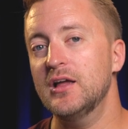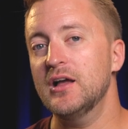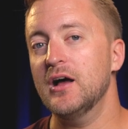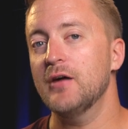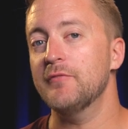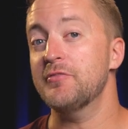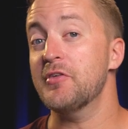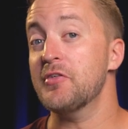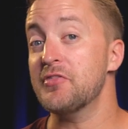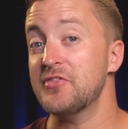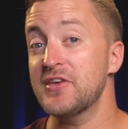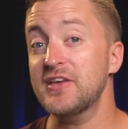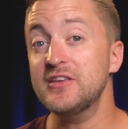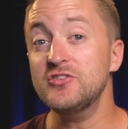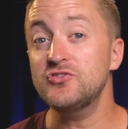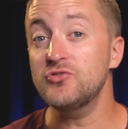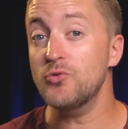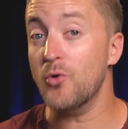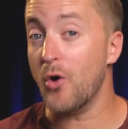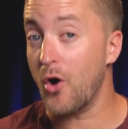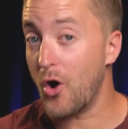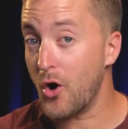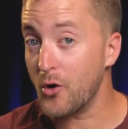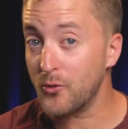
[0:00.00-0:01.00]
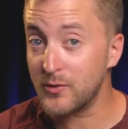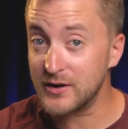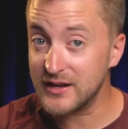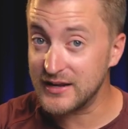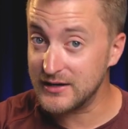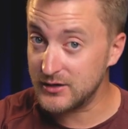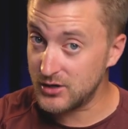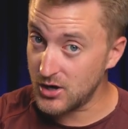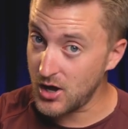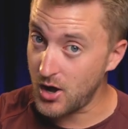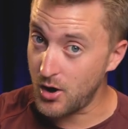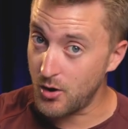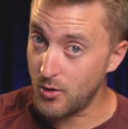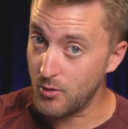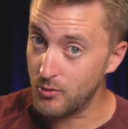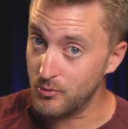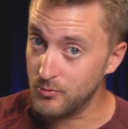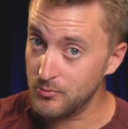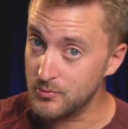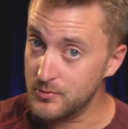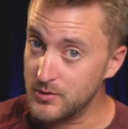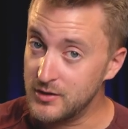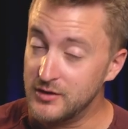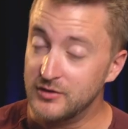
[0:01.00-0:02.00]
of the things you already
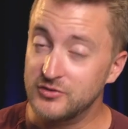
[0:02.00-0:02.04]
know